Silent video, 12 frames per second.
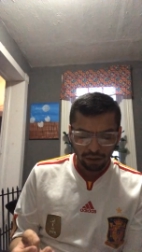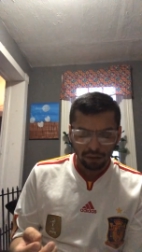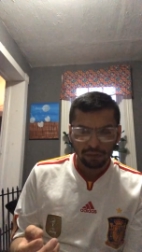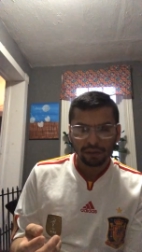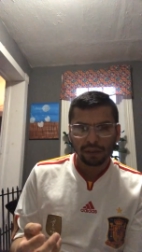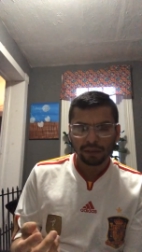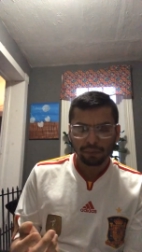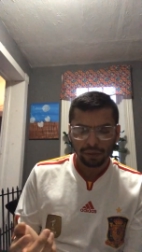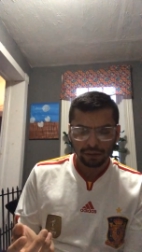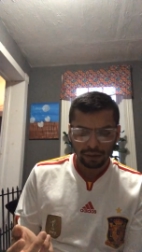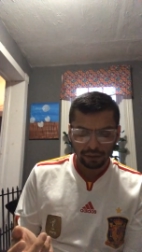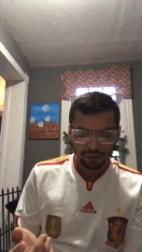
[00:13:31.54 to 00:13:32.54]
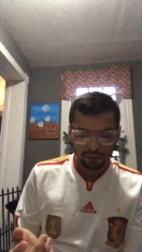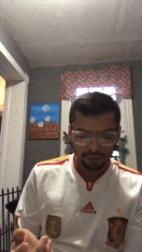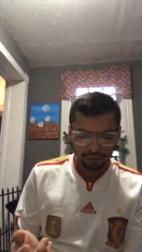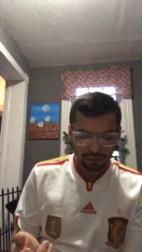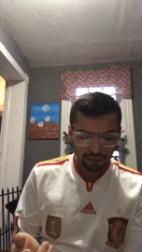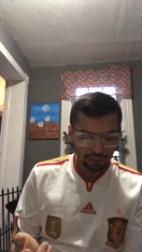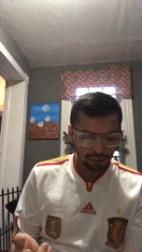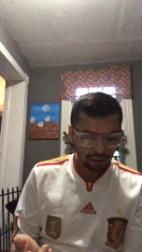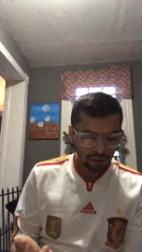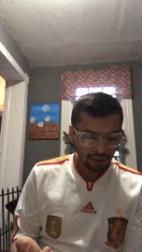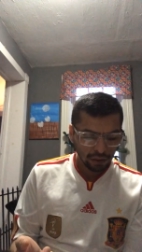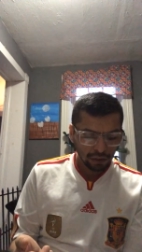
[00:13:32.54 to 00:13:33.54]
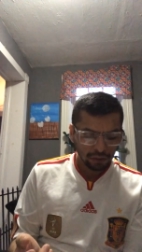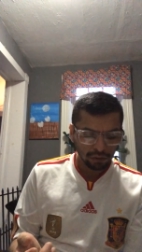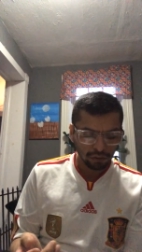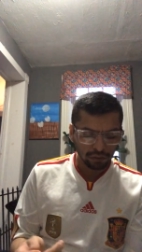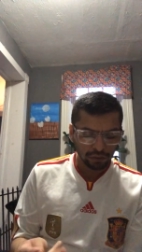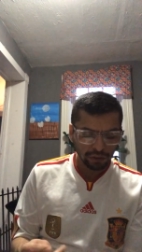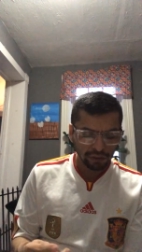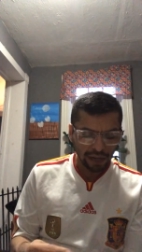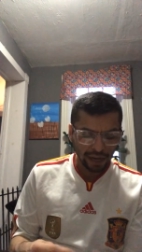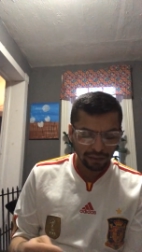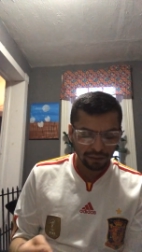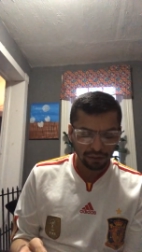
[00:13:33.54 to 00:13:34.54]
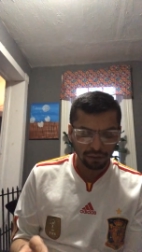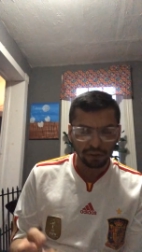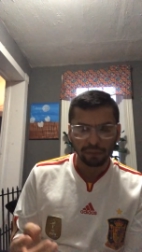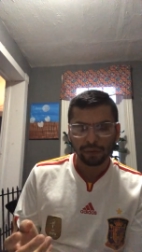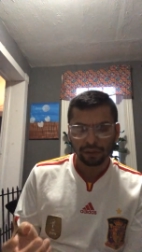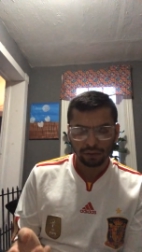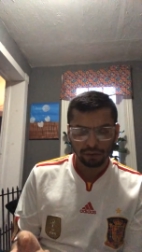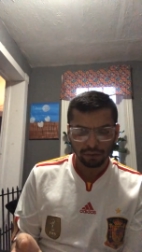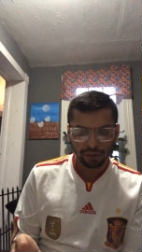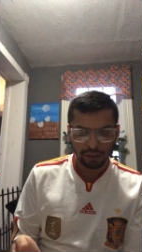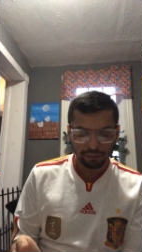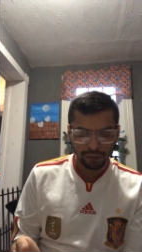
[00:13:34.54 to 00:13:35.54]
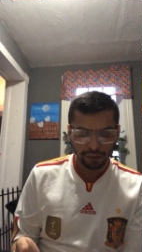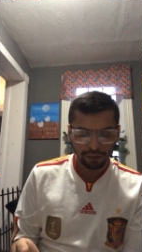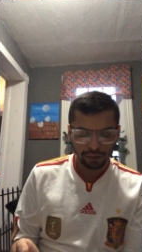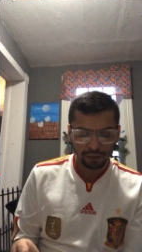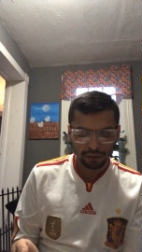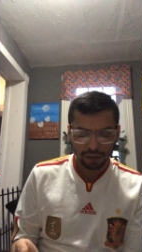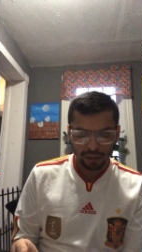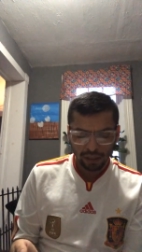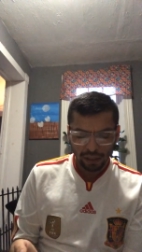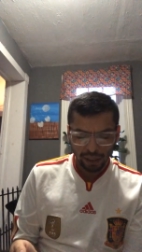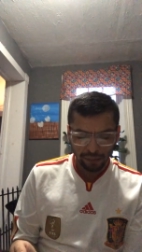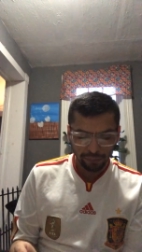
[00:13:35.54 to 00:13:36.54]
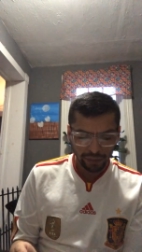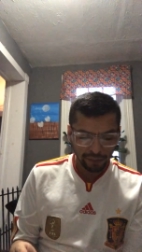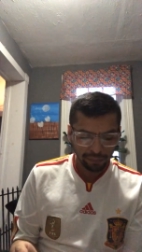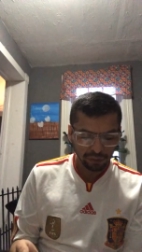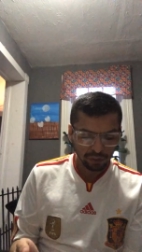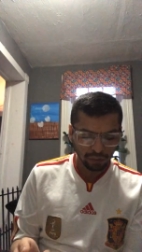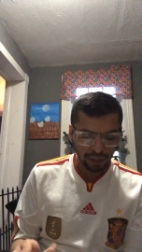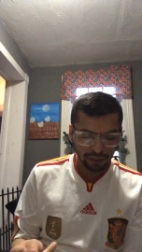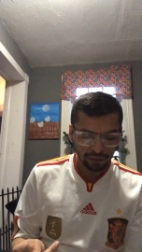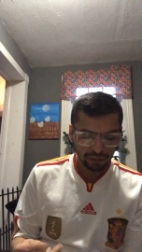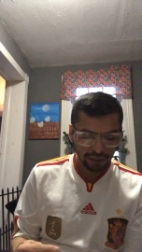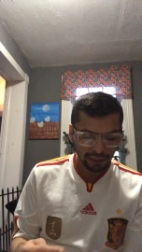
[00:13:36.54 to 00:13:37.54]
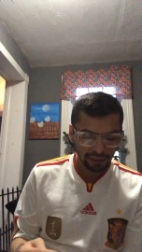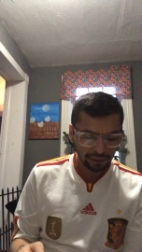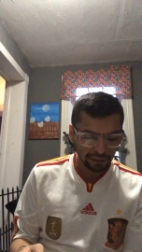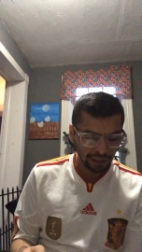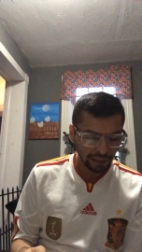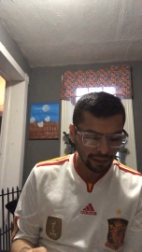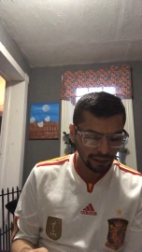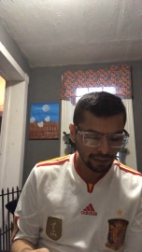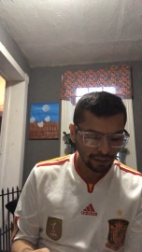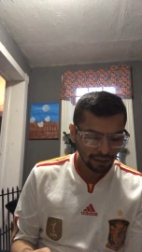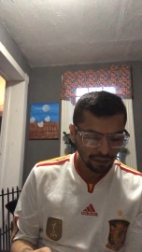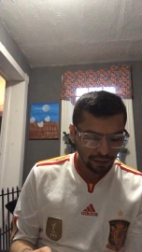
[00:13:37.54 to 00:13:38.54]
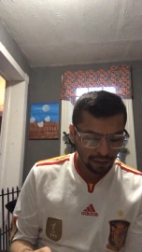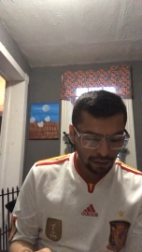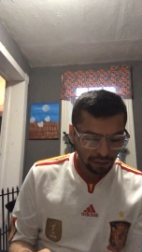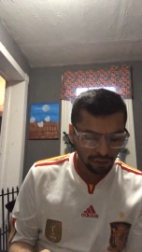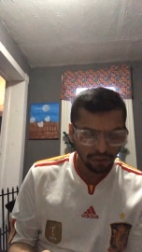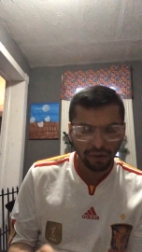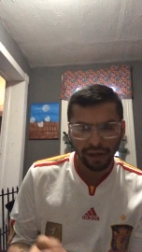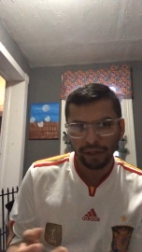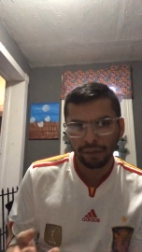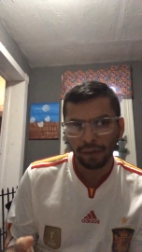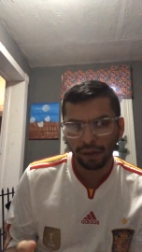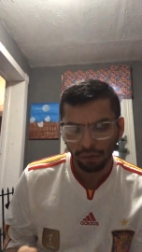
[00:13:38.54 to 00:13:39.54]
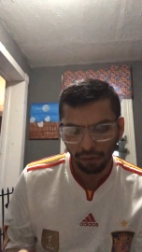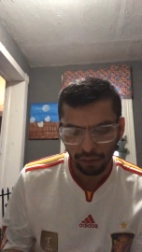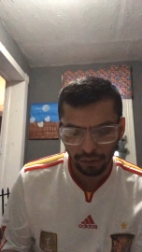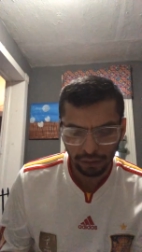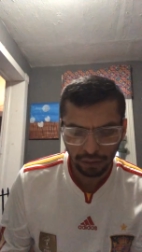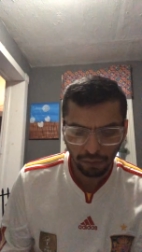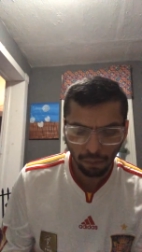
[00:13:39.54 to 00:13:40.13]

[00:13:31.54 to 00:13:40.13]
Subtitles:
This means that the users should control access to the personal health records and be able to annotate data created by others.